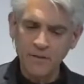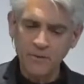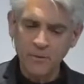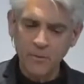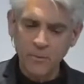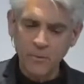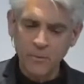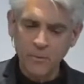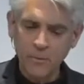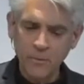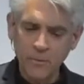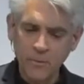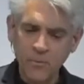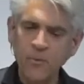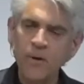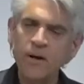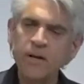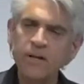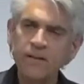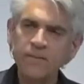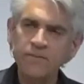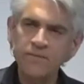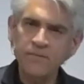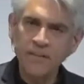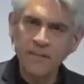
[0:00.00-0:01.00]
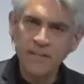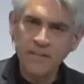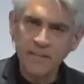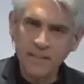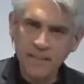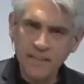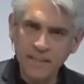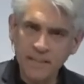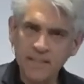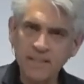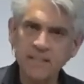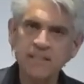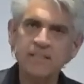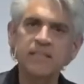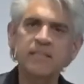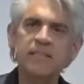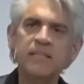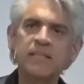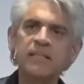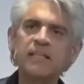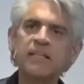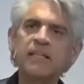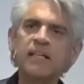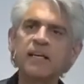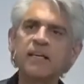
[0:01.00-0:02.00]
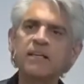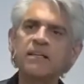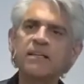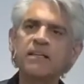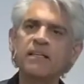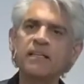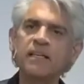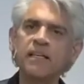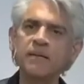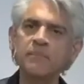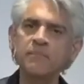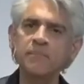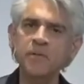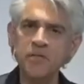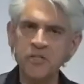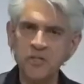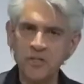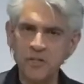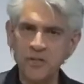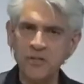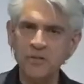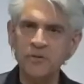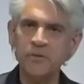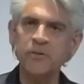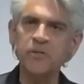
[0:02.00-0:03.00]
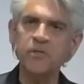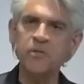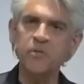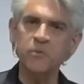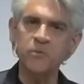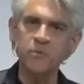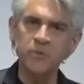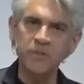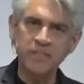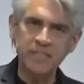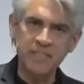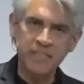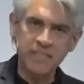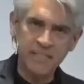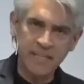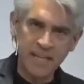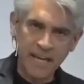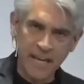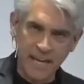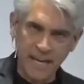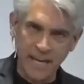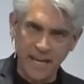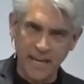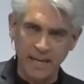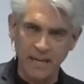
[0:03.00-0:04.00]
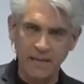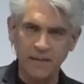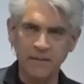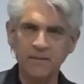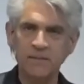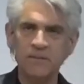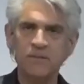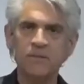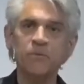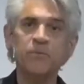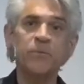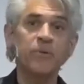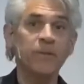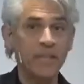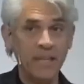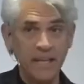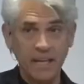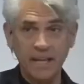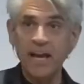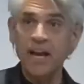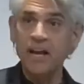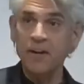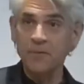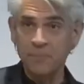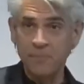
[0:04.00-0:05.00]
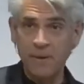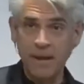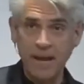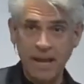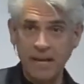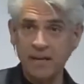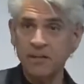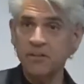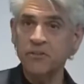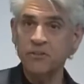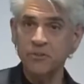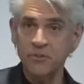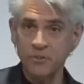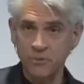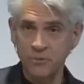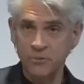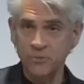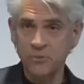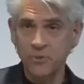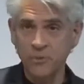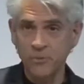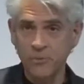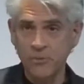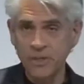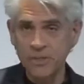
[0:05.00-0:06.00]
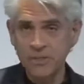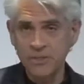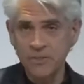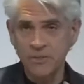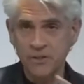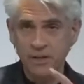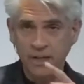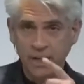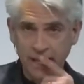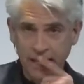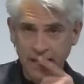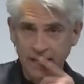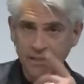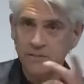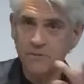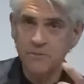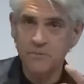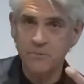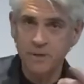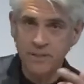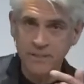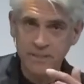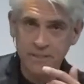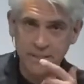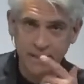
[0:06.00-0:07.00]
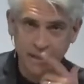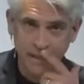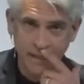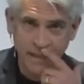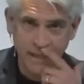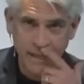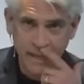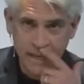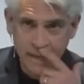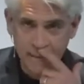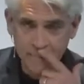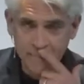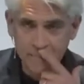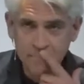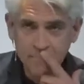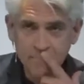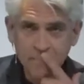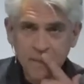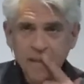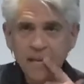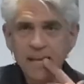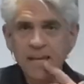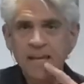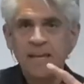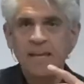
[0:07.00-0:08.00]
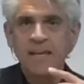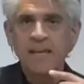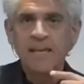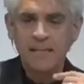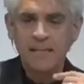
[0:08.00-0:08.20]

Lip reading: And one of the things that the missionaries would say when they got back to the Western lands whence they came